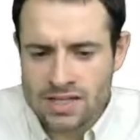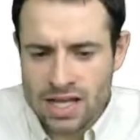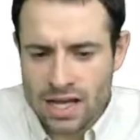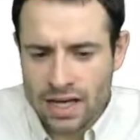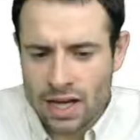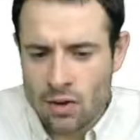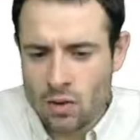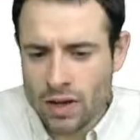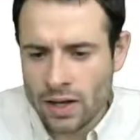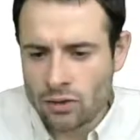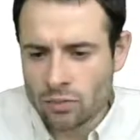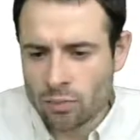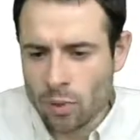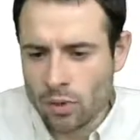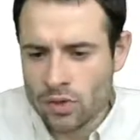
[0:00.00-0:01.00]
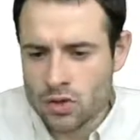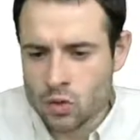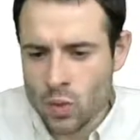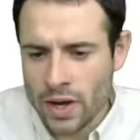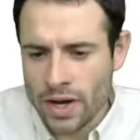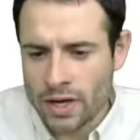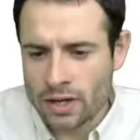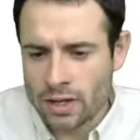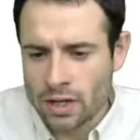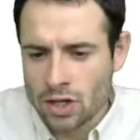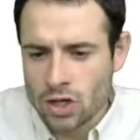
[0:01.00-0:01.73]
I can locate the points where